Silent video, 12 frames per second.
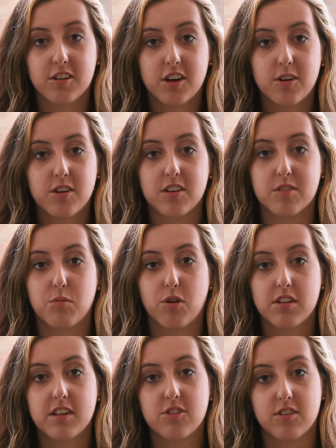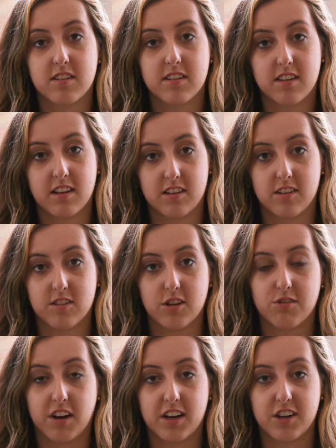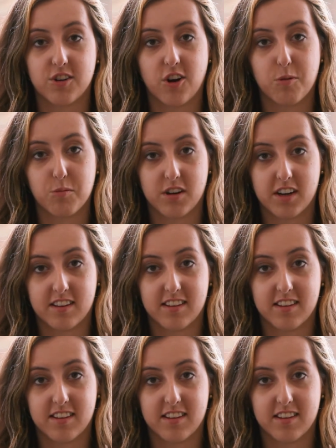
code is more than just a sentence you write on your homework and